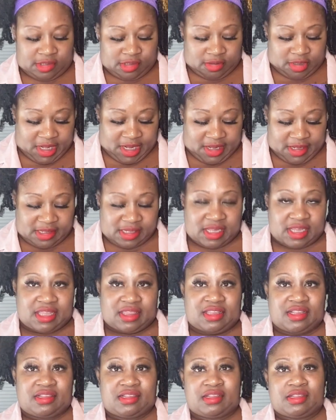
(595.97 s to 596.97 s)
So like I said,
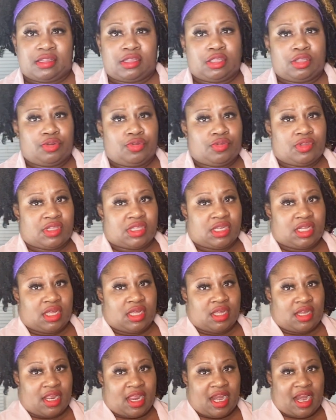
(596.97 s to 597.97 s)
this is a little
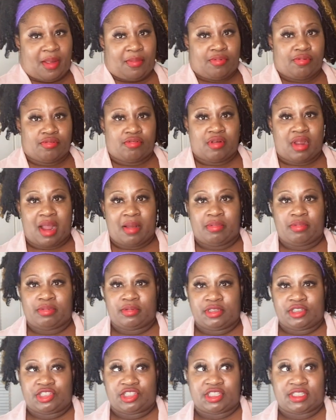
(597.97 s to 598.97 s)
snug and I
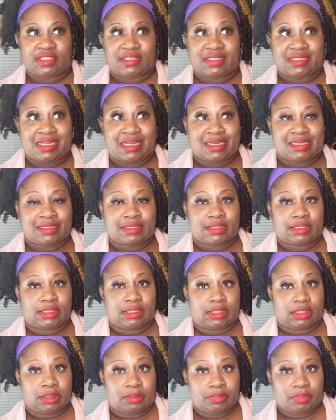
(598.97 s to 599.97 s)
probably should have sized
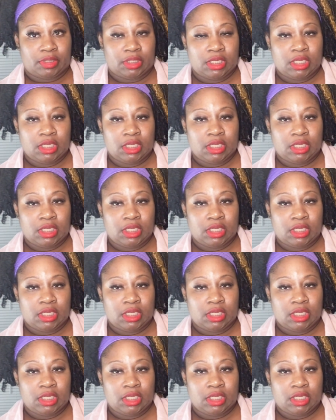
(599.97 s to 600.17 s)
up